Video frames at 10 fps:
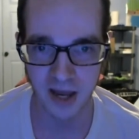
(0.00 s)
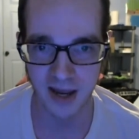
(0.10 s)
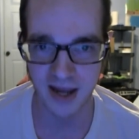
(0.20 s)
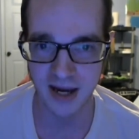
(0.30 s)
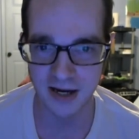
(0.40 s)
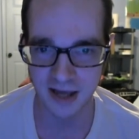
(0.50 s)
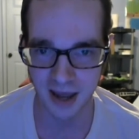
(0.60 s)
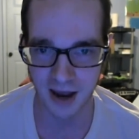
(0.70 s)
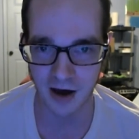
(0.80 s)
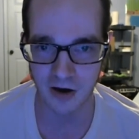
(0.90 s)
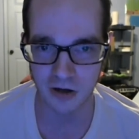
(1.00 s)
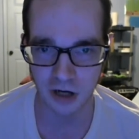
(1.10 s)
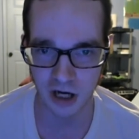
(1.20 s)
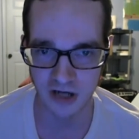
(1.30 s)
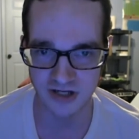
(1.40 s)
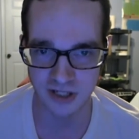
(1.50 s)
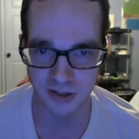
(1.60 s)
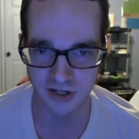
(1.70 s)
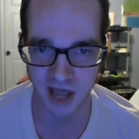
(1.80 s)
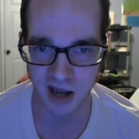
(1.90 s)
But anyhow,
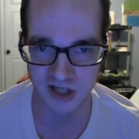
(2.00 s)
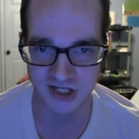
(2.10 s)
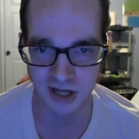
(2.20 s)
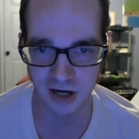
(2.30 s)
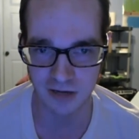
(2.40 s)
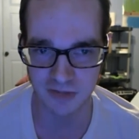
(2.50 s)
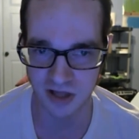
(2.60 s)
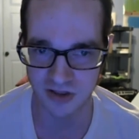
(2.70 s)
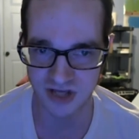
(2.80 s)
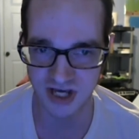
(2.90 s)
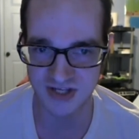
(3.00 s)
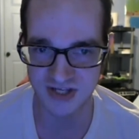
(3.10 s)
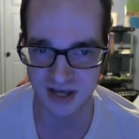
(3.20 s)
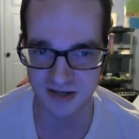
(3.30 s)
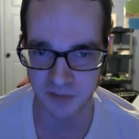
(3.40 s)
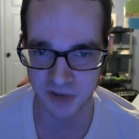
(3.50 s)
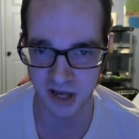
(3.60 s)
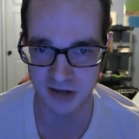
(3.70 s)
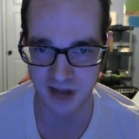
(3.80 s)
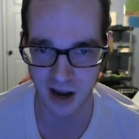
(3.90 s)
until next time, this has
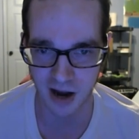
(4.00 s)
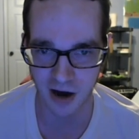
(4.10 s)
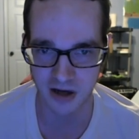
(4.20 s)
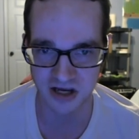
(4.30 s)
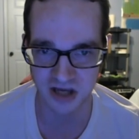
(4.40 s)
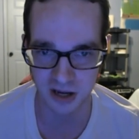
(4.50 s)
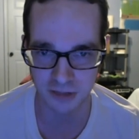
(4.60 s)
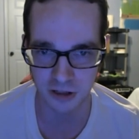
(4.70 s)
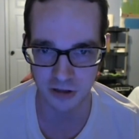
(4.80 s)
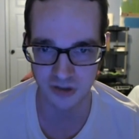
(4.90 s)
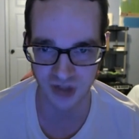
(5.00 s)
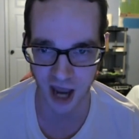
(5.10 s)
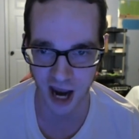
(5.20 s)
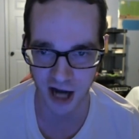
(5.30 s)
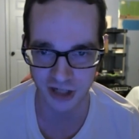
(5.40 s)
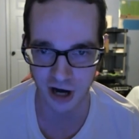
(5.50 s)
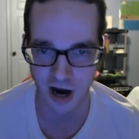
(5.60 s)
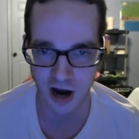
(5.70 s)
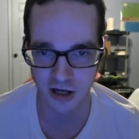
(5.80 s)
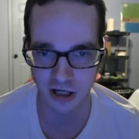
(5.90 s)
been Diehard Gamer /
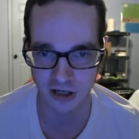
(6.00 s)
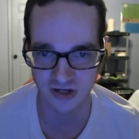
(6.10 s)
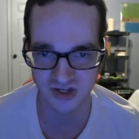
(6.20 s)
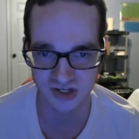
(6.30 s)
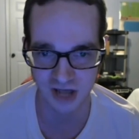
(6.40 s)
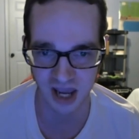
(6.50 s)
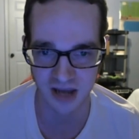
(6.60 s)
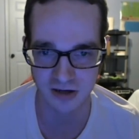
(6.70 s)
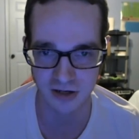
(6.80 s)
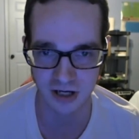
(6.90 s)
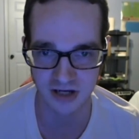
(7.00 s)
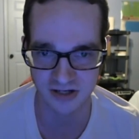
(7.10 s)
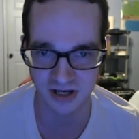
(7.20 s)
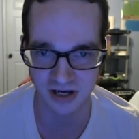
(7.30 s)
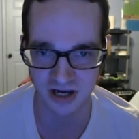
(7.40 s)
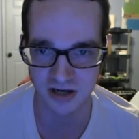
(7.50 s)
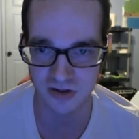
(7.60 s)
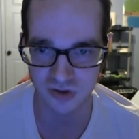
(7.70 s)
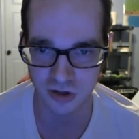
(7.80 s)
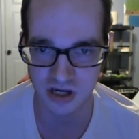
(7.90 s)
Otacon Snake
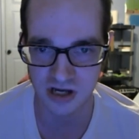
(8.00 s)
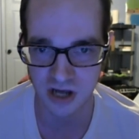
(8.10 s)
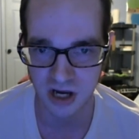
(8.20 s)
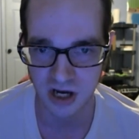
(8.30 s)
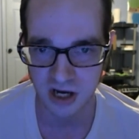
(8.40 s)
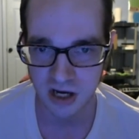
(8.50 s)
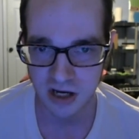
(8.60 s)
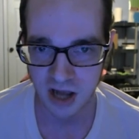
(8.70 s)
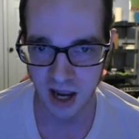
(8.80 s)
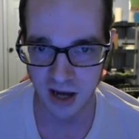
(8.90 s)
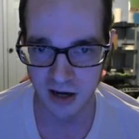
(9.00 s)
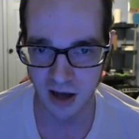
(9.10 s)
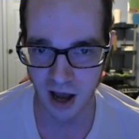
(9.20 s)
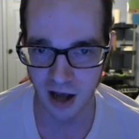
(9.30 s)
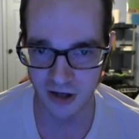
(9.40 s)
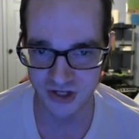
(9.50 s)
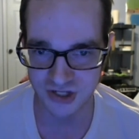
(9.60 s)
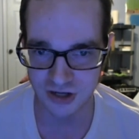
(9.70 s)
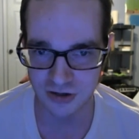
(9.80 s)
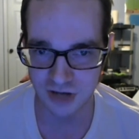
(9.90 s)
1983, and I'll
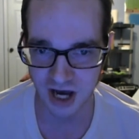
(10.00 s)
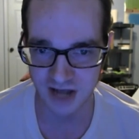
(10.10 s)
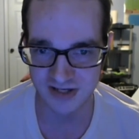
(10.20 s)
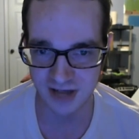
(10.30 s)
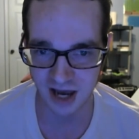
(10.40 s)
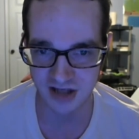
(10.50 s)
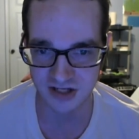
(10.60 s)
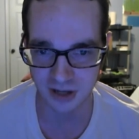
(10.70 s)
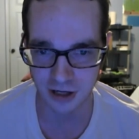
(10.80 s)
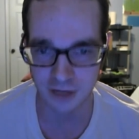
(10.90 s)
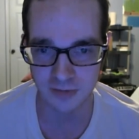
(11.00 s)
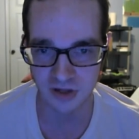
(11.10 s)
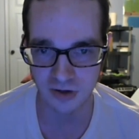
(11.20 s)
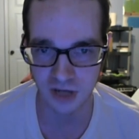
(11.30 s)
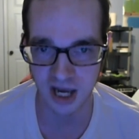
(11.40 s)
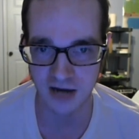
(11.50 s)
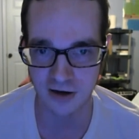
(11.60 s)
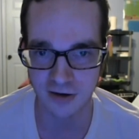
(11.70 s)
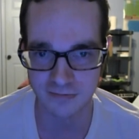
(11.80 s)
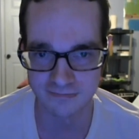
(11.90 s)
see you guys next time.
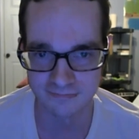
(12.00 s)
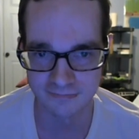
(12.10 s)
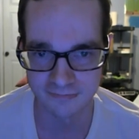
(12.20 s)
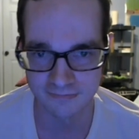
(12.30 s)
Later.